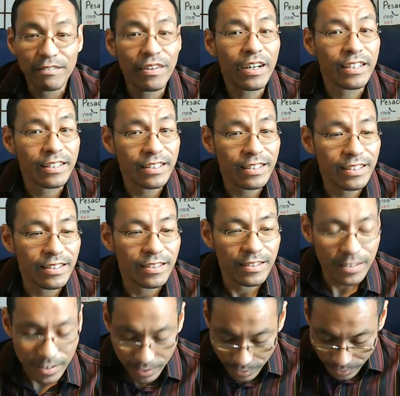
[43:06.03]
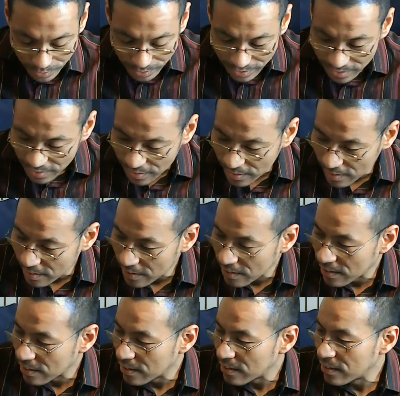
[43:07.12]
fun to
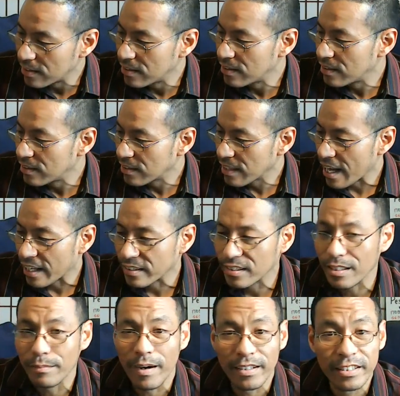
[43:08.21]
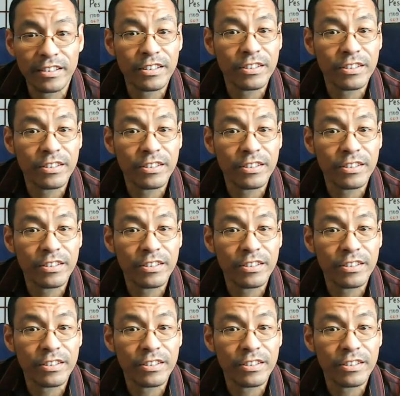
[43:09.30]
catch Haman and